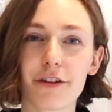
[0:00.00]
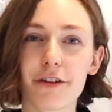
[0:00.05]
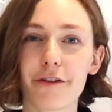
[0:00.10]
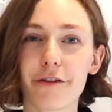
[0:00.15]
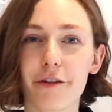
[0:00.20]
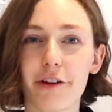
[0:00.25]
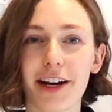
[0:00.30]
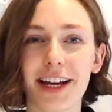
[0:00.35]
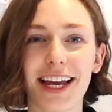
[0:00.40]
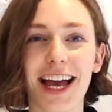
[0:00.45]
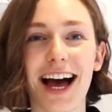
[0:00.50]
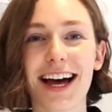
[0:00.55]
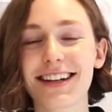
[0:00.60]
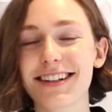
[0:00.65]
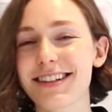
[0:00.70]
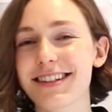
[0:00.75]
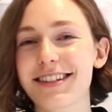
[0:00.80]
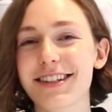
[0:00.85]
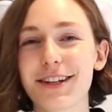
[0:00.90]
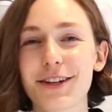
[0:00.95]
for free
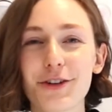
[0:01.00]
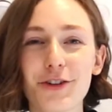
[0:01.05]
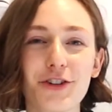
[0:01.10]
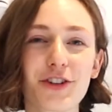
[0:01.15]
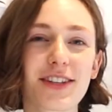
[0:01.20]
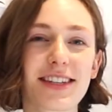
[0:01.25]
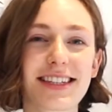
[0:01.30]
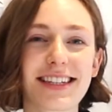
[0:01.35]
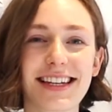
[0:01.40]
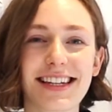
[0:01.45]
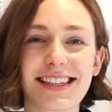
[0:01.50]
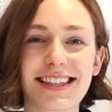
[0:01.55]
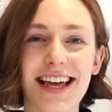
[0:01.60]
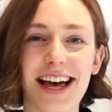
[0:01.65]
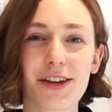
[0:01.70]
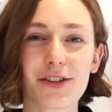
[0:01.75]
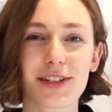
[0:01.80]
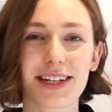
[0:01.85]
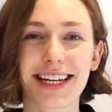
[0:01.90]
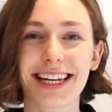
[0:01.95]
under Solution
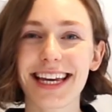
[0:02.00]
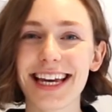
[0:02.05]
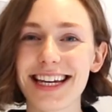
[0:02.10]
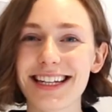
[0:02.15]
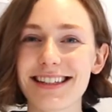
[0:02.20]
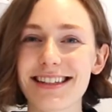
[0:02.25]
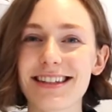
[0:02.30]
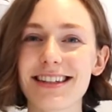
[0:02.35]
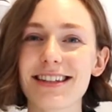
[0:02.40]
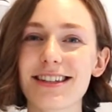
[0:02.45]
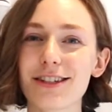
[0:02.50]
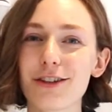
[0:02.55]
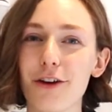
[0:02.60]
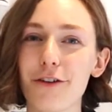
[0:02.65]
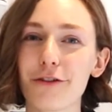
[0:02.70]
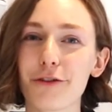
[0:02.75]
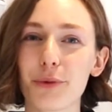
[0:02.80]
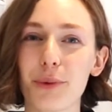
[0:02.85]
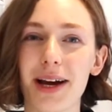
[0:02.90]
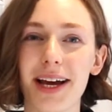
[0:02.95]
6000 Kits,
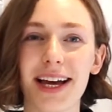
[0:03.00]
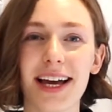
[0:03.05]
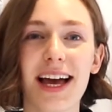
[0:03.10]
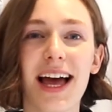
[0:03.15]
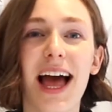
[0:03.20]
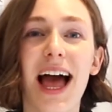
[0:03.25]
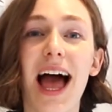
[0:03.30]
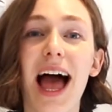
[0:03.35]
Software,